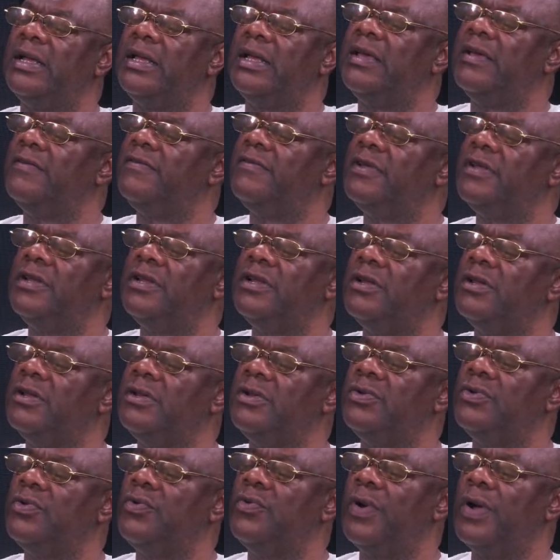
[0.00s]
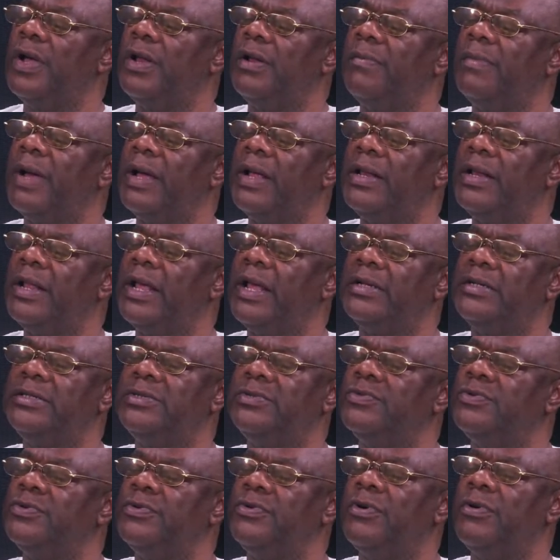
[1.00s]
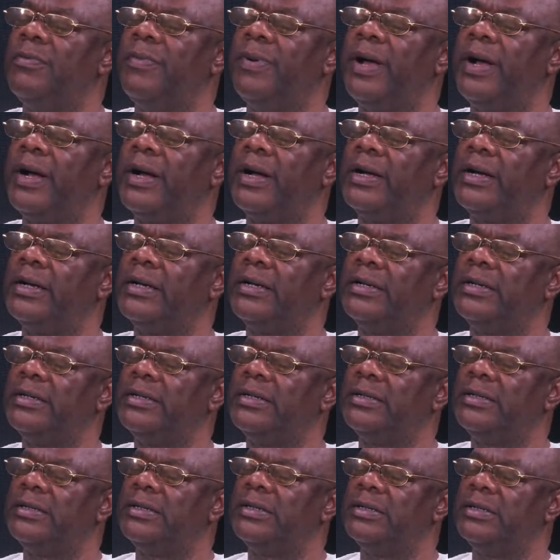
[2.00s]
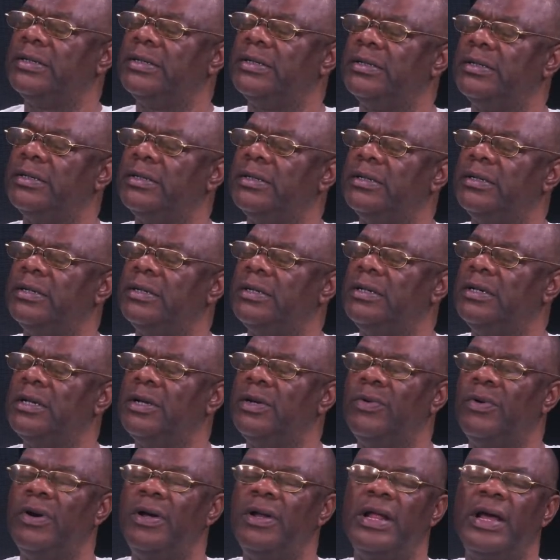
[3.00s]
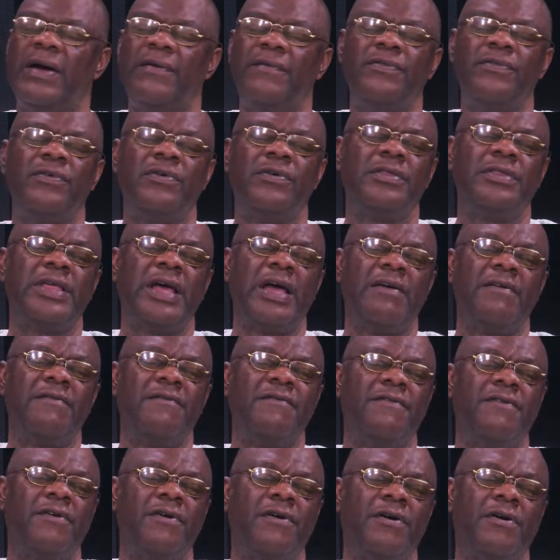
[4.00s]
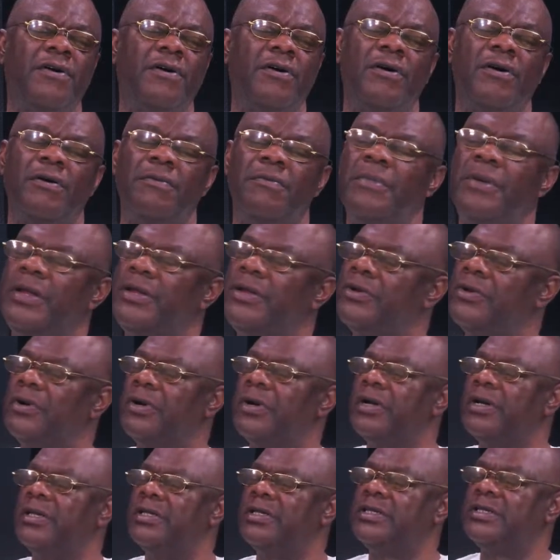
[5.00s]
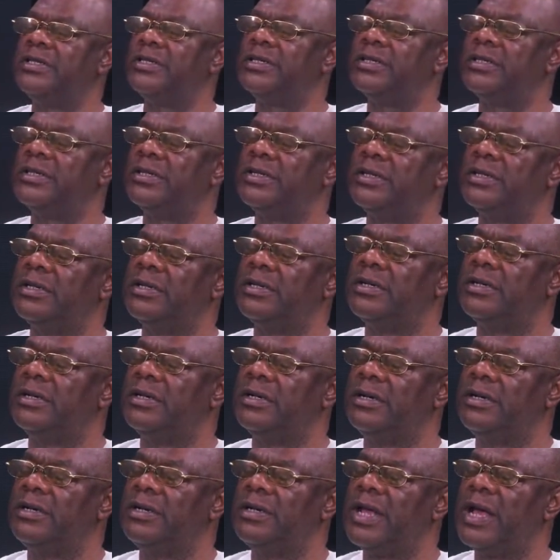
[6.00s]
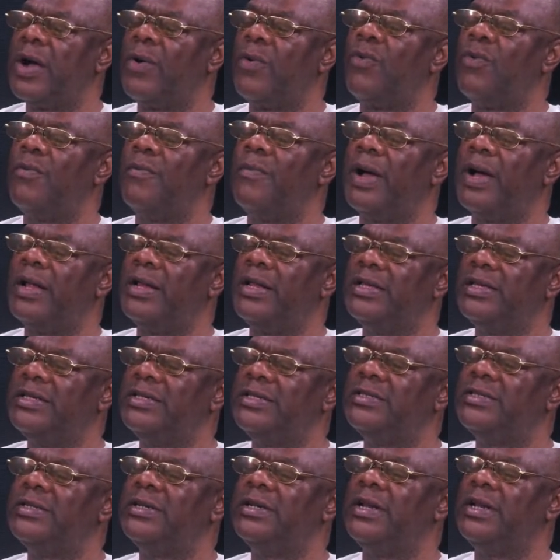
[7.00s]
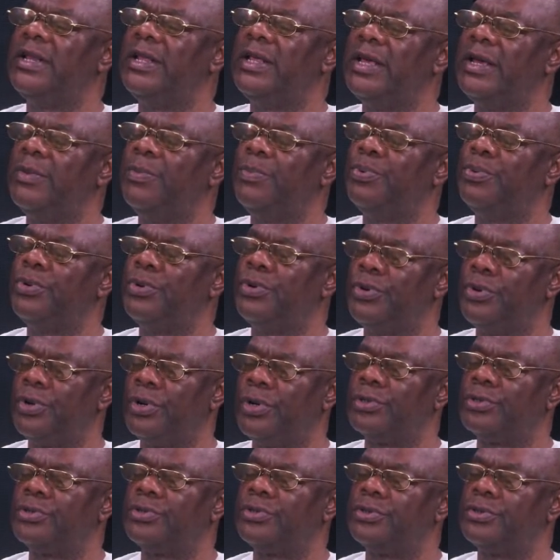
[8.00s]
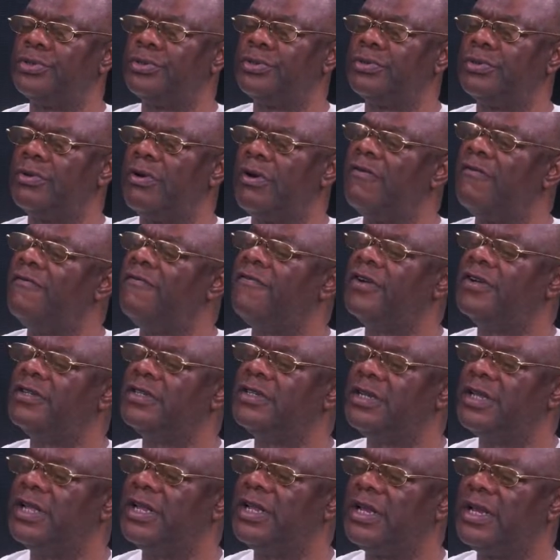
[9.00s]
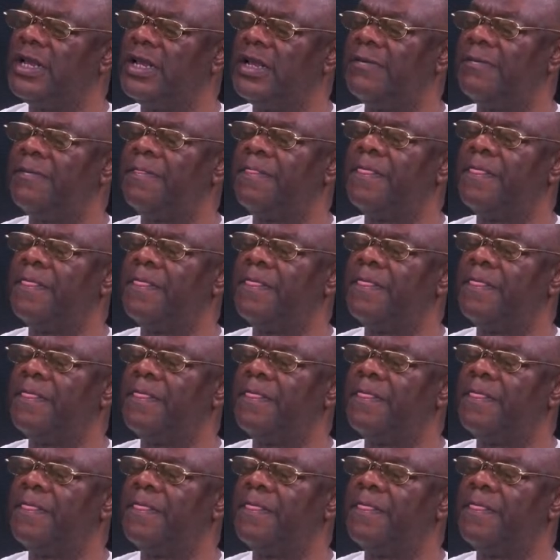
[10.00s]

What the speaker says: If she didn't do well, my dear, she won't go back. The world have no time for mediocrity. That woman is really a product. Unfortunately,